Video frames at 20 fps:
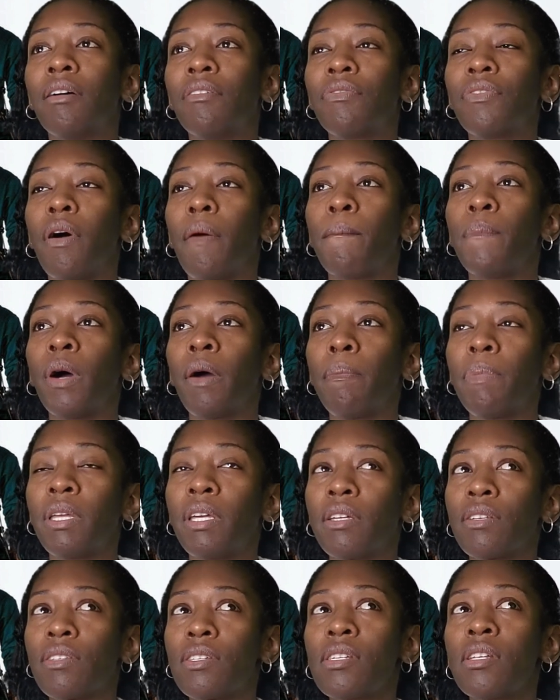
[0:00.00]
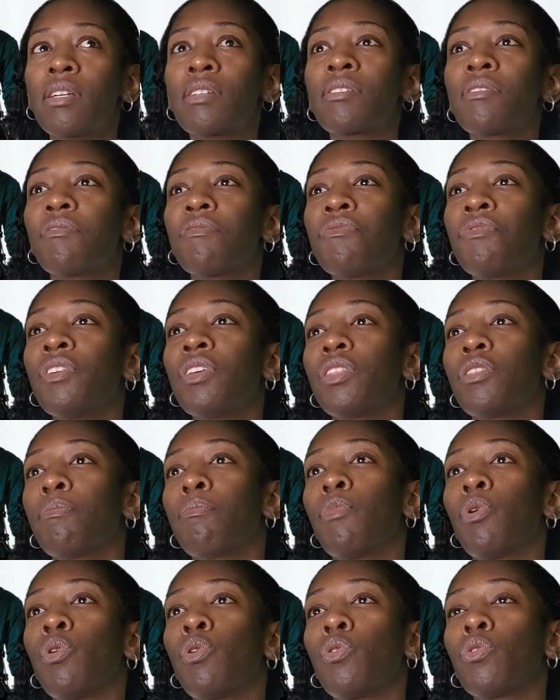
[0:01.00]
But because he doesn't fit the
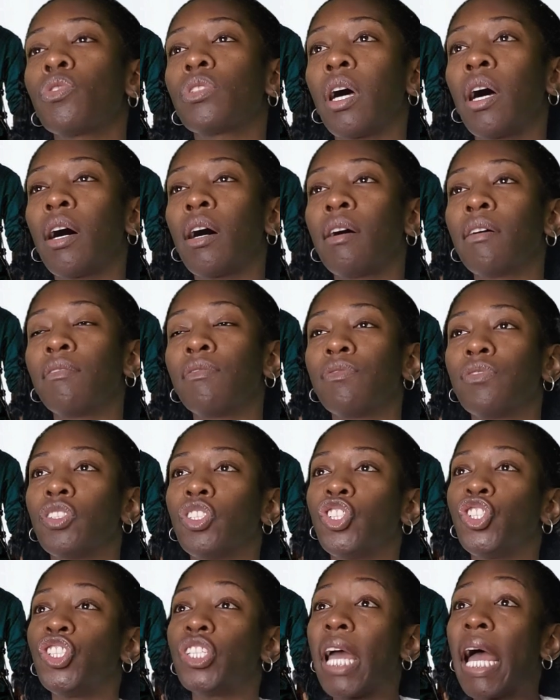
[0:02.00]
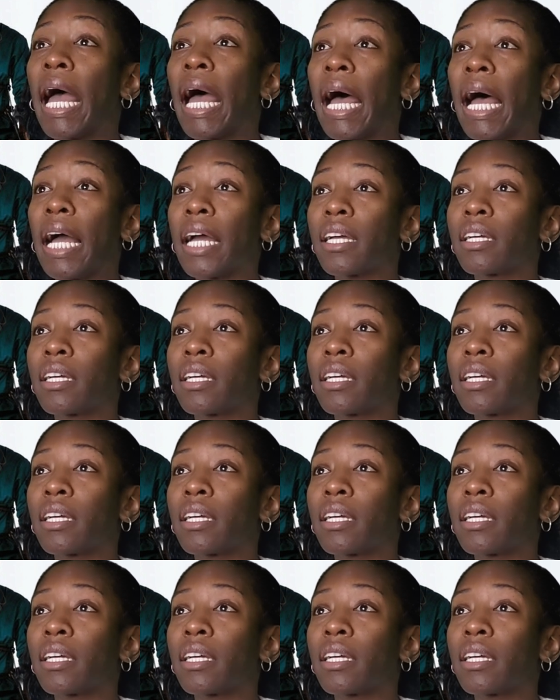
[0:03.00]
mold of Jack,